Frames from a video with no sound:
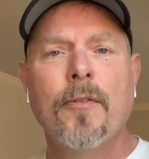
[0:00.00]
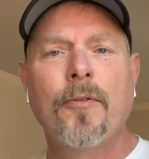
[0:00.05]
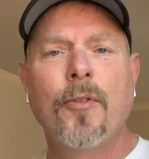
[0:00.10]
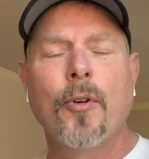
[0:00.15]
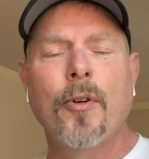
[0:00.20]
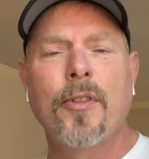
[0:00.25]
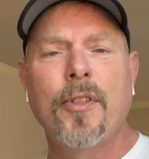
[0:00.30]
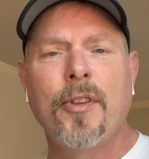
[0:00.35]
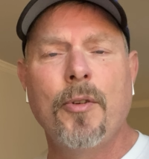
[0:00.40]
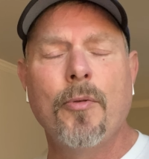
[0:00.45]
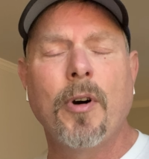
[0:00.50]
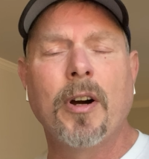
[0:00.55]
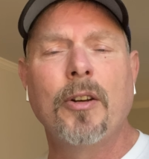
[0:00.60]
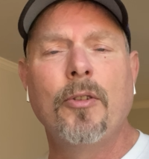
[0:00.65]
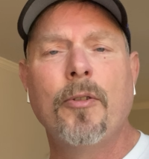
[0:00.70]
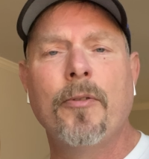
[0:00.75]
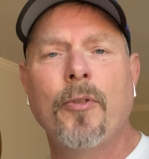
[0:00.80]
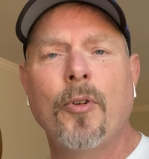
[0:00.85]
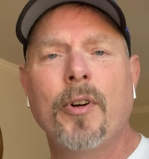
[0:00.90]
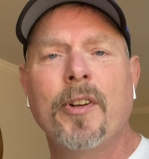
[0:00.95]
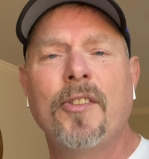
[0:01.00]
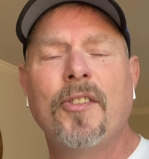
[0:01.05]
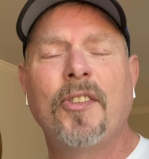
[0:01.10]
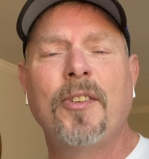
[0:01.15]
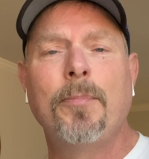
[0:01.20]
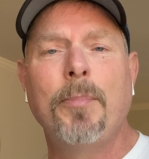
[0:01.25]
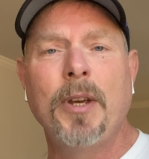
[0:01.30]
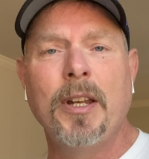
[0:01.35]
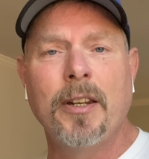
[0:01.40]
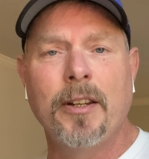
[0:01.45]
Fourth, you want to avoid
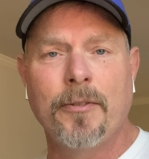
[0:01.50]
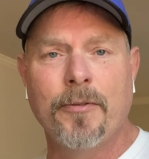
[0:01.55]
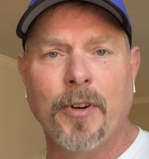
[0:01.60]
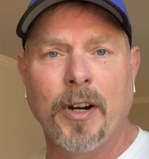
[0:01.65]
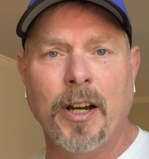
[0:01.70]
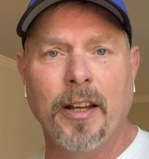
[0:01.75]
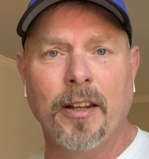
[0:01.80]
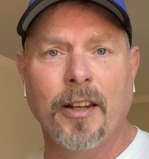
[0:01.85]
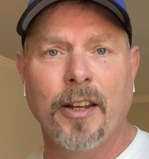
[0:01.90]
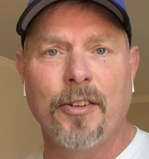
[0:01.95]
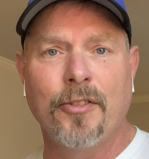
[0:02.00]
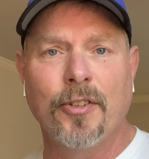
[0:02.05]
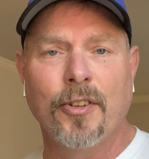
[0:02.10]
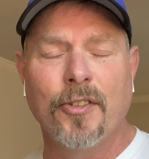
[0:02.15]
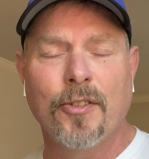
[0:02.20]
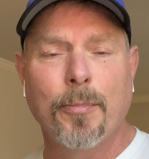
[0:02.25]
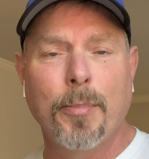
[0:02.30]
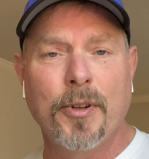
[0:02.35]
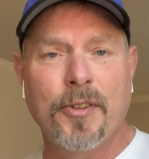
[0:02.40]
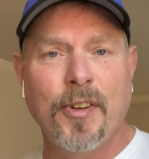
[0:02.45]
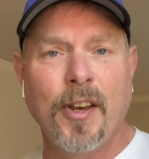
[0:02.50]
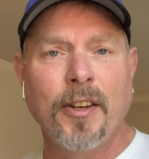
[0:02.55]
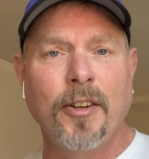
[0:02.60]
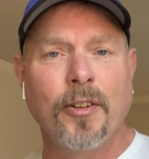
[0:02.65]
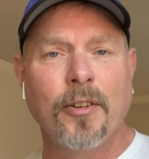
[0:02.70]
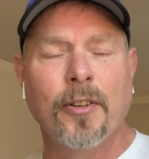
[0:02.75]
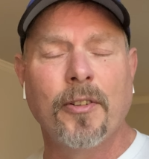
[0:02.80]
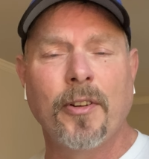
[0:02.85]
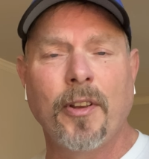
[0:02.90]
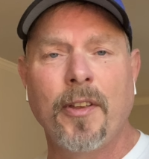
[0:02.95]
speeding violations,
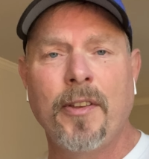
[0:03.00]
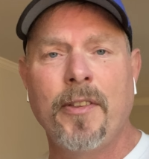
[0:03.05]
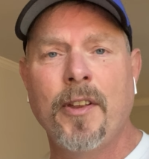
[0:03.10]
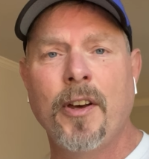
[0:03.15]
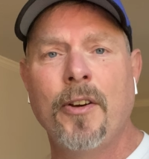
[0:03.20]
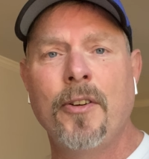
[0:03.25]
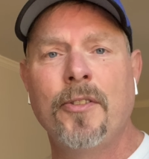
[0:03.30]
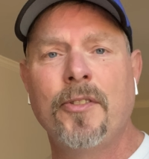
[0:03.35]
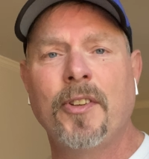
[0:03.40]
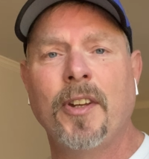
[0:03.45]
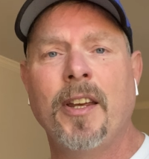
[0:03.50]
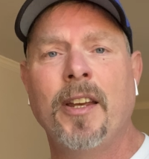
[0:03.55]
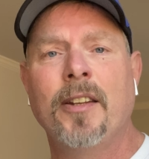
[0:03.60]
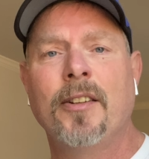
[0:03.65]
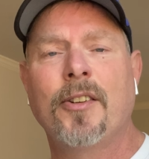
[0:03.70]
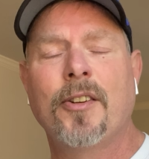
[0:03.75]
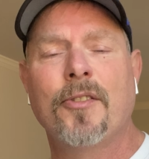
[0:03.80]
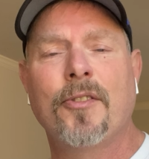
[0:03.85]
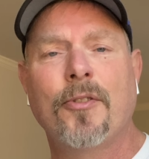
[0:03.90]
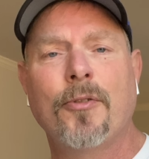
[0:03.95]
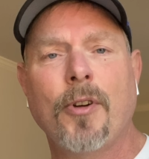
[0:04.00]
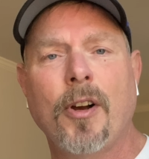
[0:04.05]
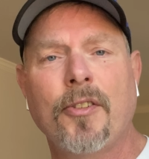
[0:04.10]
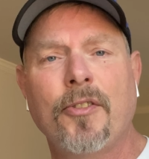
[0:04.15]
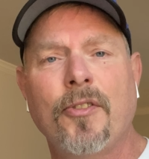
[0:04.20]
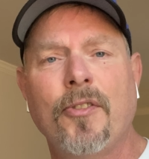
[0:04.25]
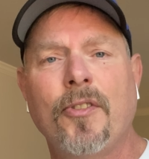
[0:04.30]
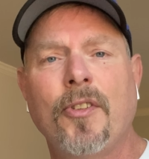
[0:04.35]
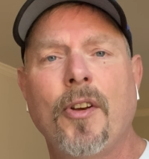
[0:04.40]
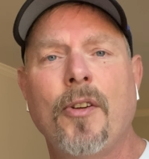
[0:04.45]
particularly those in
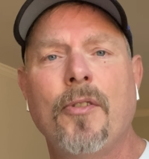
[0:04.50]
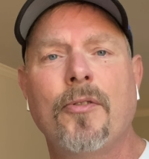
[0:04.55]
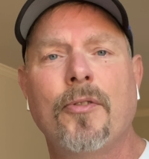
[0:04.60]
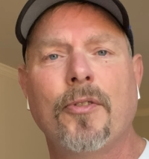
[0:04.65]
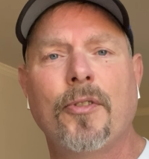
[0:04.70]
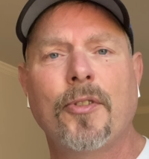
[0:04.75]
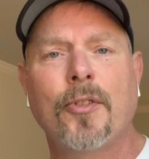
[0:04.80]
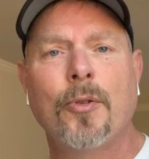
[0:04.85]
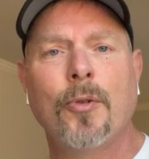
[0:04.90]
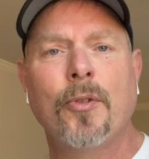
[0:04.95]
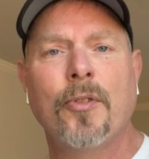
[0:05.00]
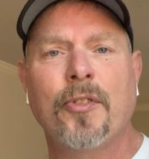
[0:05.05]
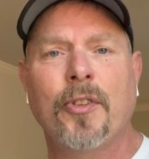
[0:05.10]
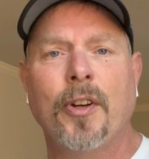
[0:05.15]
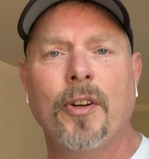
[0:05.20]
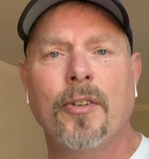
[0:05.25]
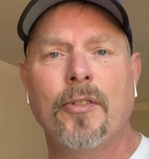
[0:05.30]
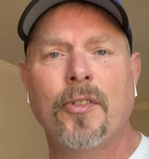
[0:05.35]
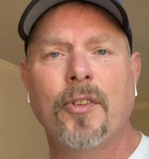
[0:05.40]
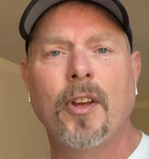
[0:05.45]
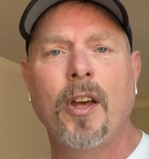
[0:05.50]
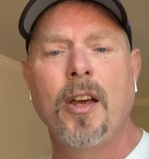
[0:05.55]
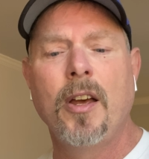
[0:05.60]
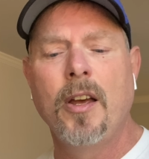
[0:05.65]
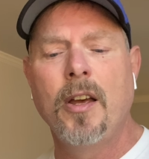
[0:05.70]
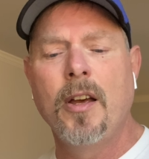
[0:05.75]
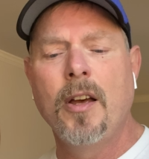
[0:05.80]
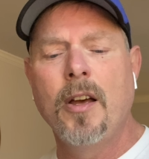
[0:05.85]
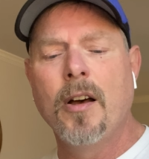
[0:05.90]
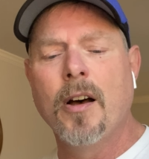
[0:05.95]
construction zones or school zones.
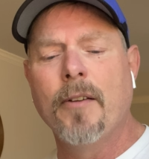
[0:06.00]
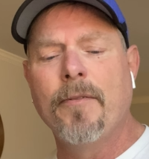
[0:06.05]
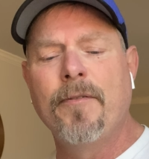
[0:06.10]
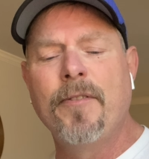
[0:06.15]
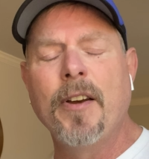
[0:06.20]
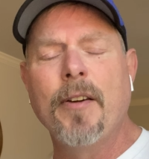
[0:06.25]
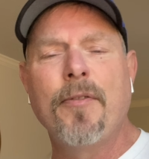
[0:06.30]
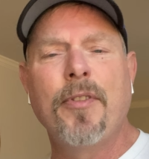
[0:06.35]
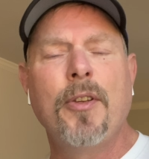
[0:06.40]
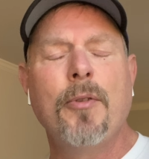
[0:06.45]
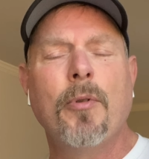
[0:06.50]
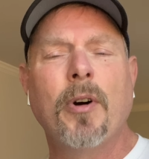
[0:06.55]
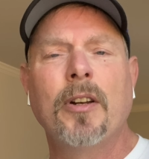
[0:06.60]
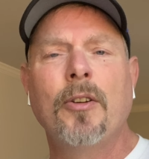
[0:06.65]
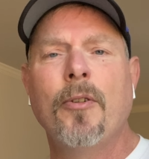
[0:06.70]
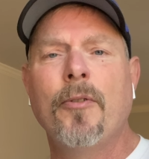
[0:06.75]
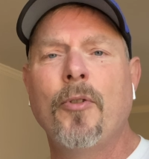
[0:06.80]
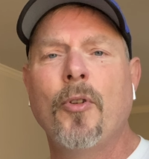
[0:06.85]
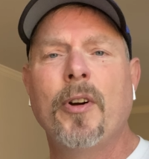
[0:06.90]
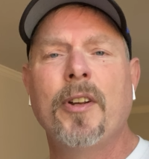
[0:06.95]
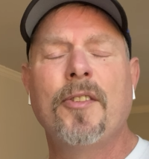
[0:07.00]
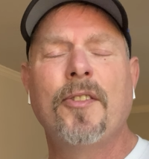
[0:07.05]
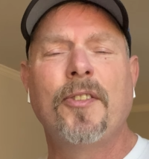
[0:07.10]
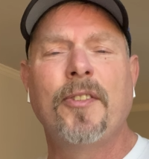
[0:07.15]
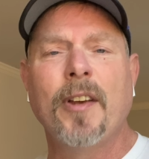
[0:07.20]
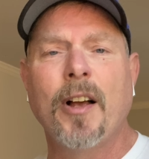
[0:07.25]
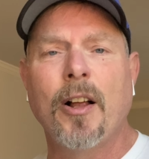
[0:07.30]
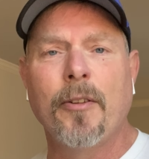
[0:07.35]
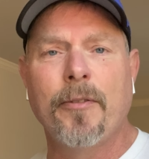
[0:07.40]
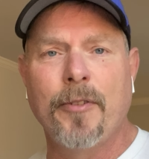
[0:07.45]
Fifth, you want to avoid
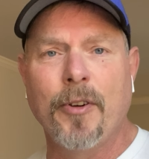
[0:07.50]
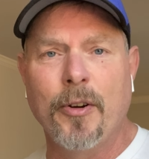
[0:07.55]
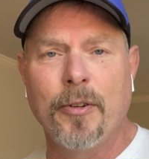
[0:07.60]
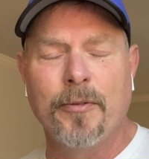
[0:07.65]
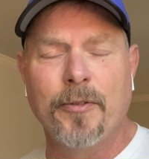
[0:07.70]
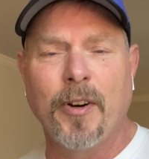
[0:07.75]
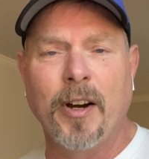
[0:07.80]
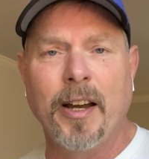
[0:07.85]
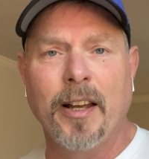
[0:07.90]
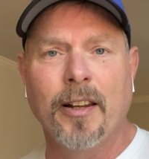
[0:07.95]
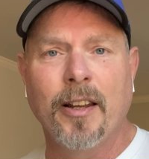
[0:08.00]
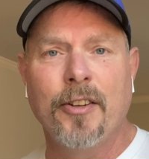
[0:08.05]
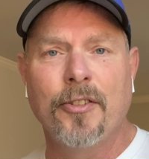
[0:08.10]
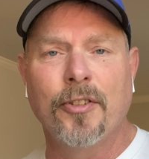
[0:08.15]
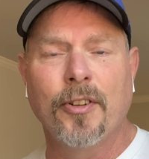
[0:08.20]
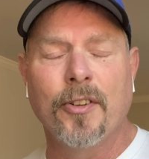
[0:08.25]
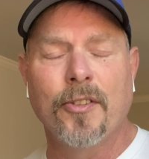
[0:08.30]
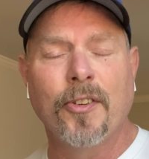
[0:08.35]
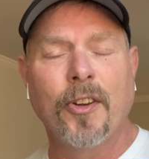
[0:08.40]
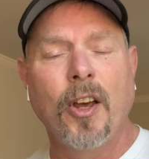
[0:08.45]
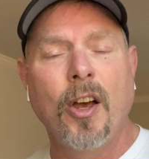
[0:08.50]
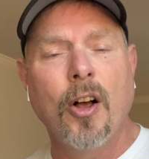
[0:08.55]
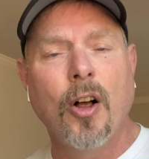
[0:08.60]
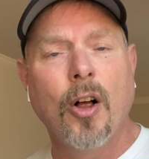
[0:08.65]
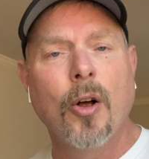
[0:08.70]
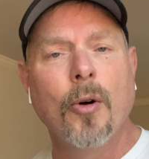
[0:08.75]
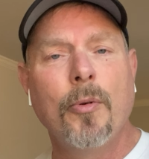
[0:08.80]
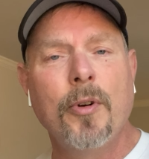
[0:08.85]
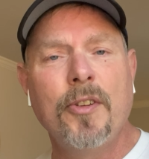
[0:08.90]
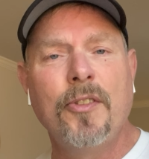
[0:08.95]
cell phone violations.
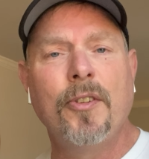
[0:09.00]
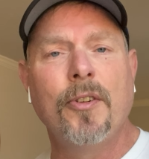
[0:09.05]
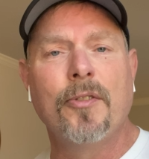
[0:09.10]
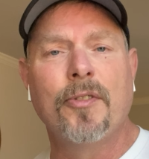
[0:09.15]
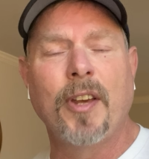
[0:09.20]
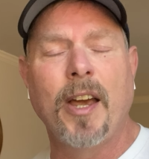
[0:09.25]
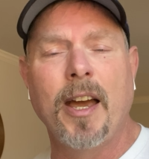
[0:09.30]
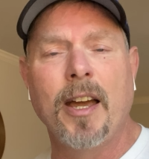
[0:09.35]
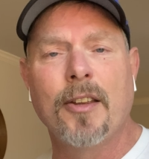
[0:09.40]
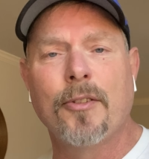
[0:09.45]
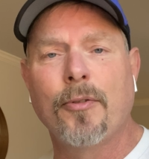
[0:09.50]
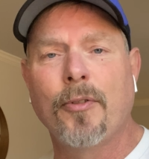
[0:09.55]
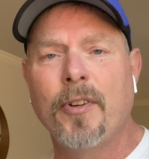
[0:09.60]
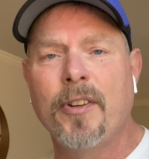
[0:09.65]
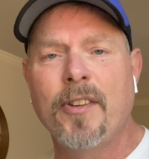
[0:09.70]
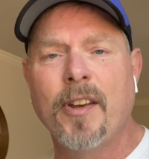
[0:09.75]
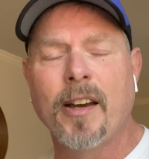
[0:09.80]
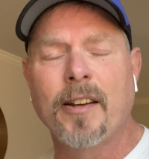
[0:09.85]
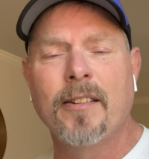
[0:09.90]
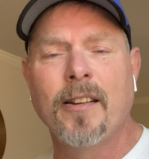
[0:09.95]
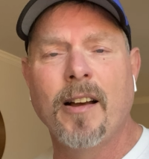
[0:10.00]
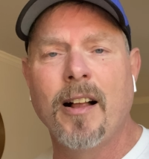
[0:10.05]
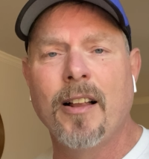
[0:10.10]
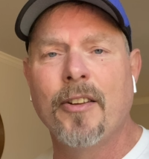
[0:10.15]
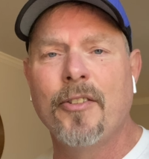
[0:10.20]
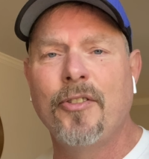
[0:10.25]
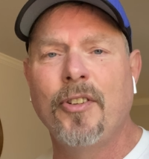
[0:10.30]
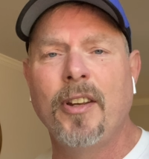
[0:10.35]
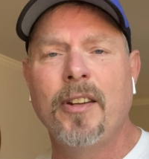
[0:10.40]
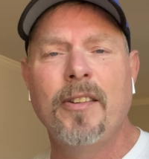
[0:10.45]
Always use hands-free
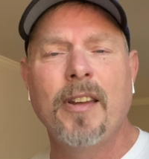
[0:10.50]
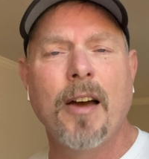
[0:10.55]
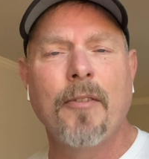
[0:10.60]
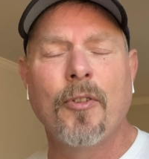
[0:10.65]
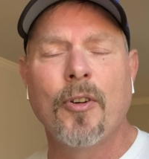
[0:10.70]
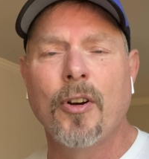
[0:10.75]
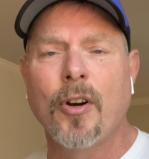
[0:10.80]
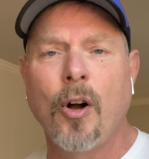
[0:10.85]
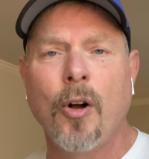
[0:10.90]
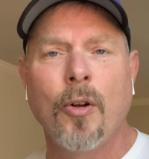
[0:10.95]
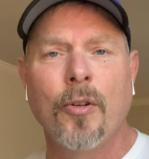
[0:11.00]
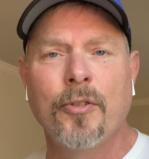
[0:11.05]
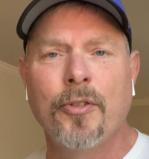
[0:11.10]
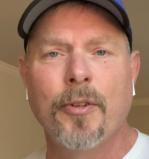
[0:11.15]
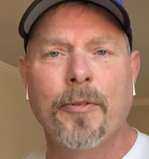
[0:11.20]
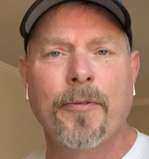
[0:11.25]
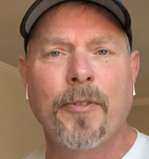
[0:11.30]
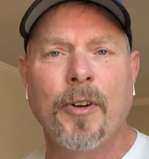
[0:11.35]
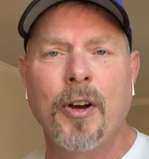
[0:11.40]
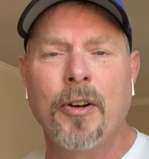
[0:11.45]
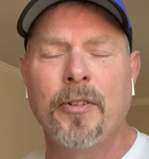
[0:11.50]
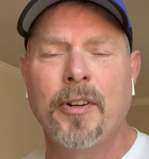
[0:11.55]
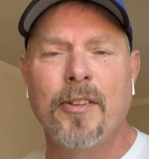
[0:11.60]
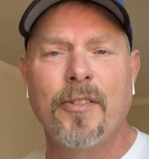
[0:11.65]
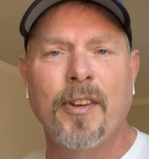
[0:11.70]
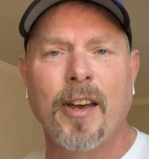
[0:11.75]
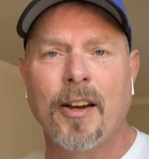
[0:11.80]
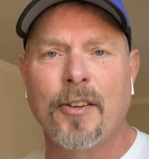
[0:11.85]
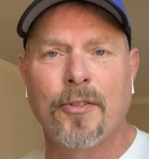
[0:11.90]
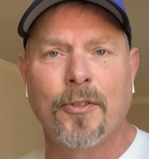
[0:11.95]
technology. Never hold your phone
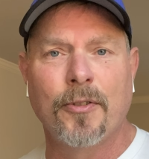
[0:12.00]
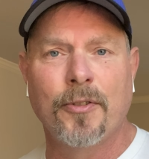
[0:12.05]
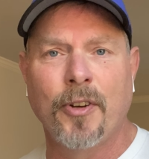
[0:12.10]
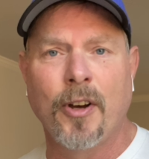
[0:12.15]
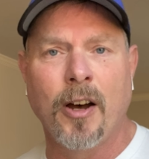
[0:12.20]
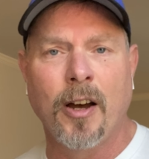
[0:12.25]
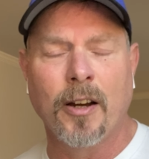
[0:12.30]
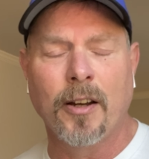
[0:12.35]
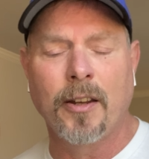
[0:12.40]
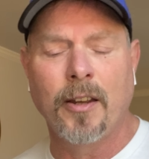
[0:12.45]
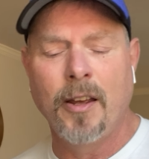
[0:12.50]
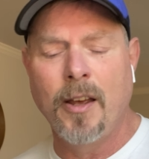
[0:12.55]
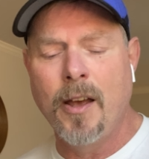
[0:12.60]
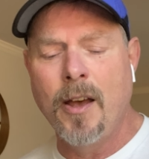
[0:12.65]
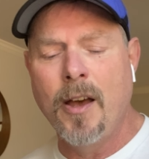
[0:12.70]
and text or talk.